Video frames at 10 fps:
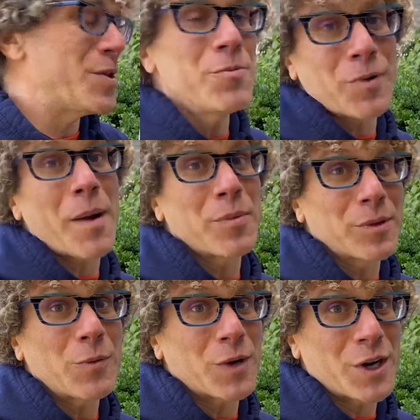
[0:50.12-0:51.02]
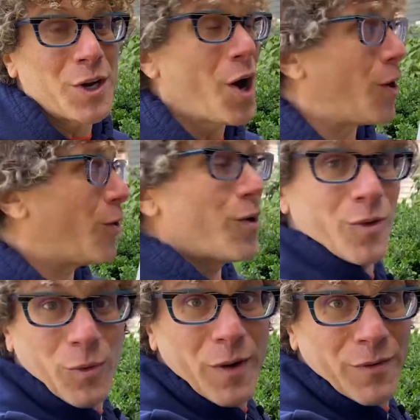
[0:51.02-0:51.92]
probably want to know
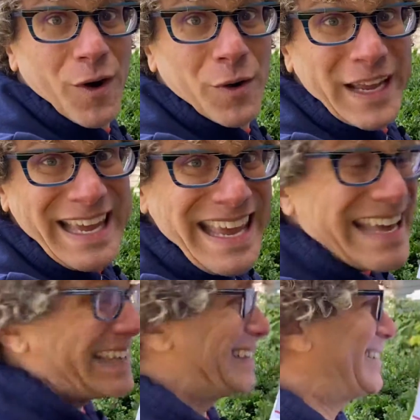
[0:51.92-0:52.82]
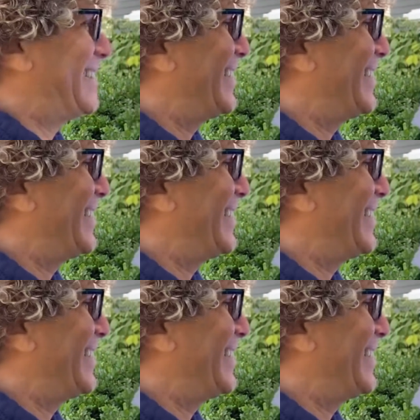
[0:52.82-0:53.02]
what voting is.